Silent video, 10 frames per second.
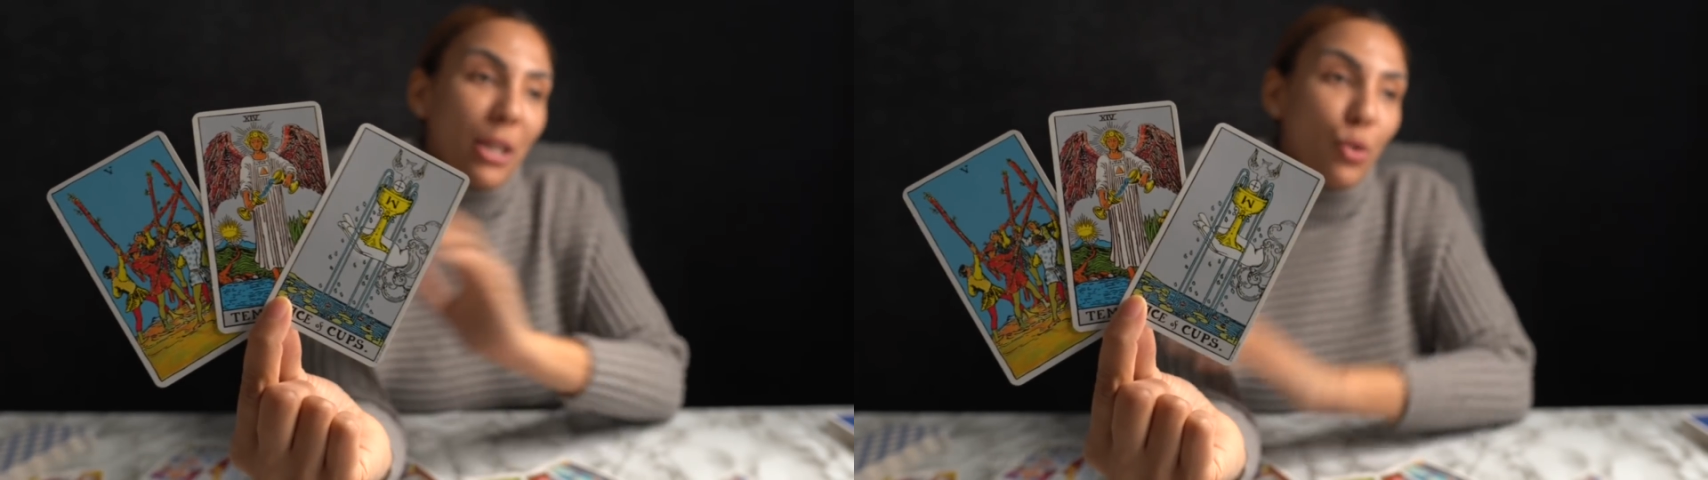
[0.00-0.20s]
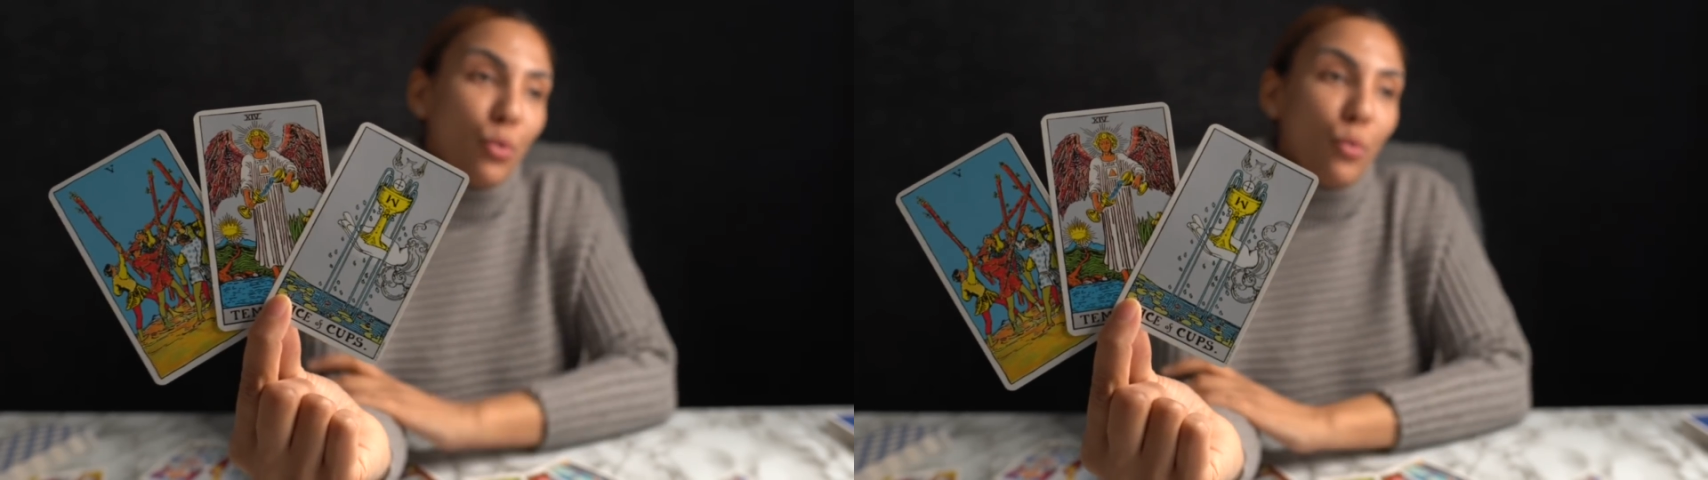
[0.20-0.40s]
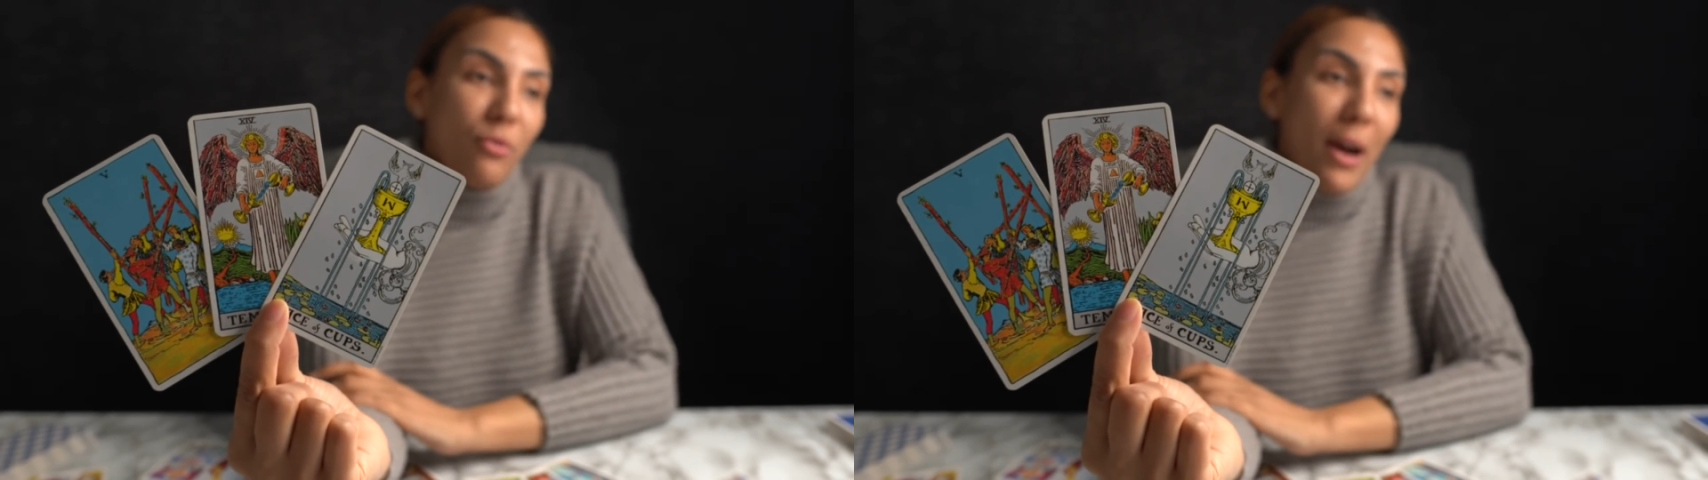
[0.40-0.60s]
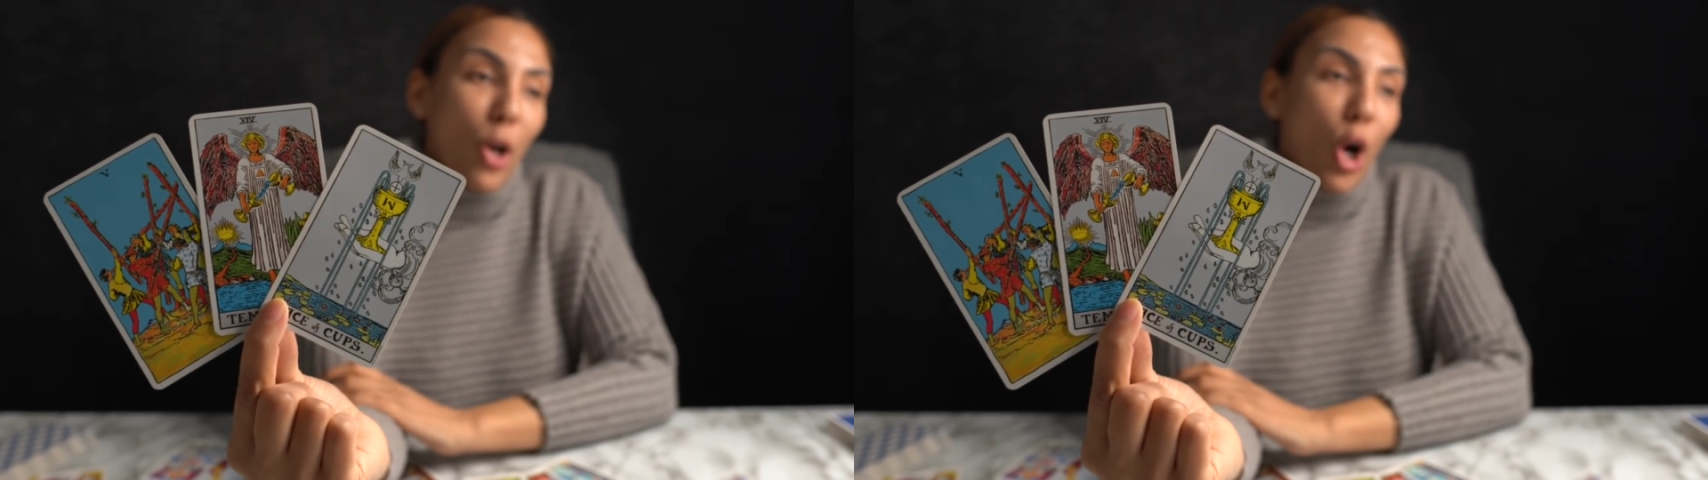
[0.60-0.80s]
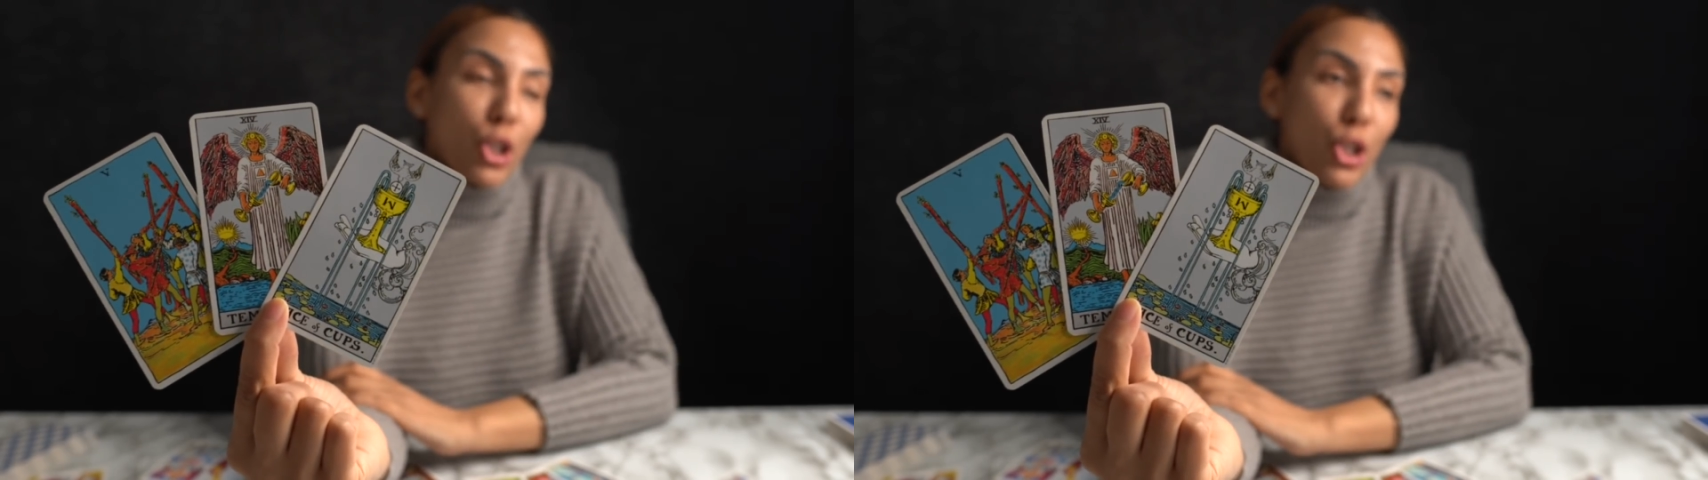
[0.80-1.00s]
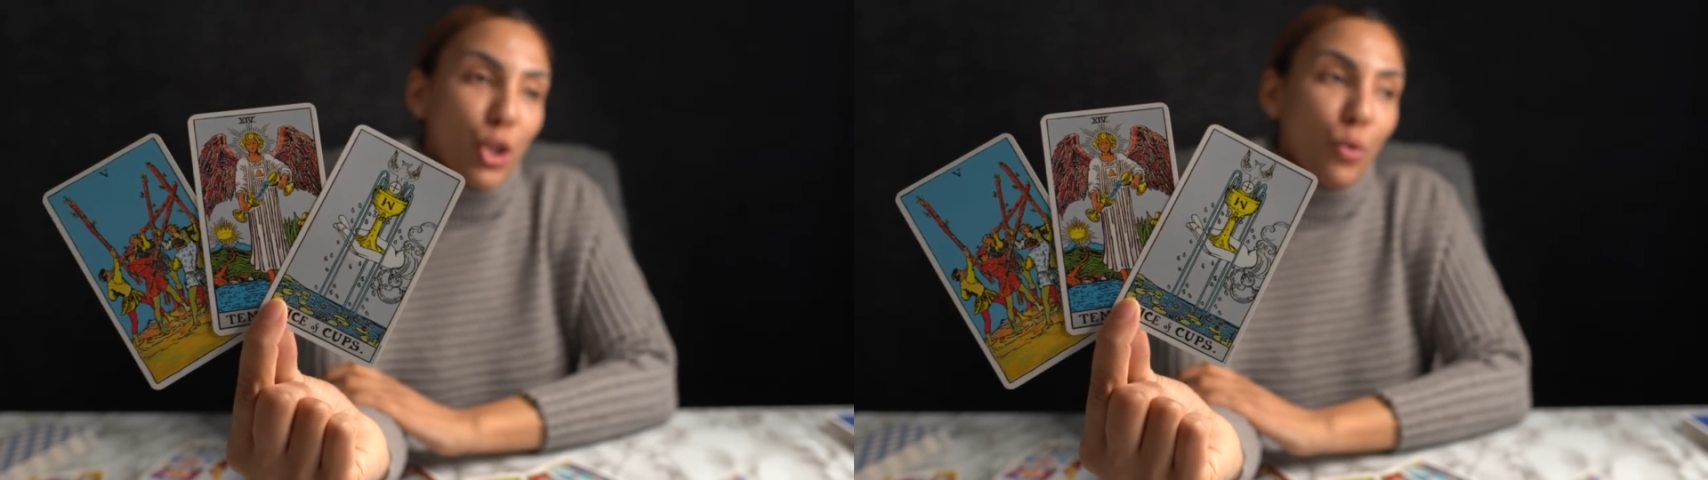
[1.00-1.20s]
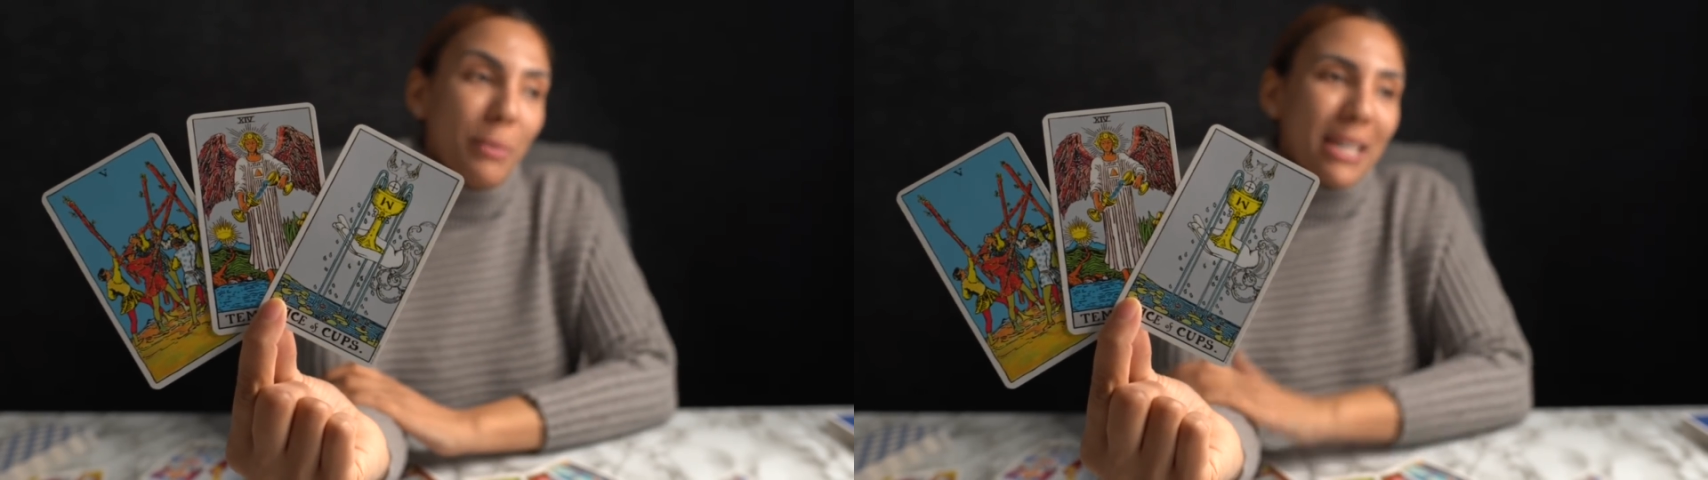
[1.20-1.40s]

that you find hard to do,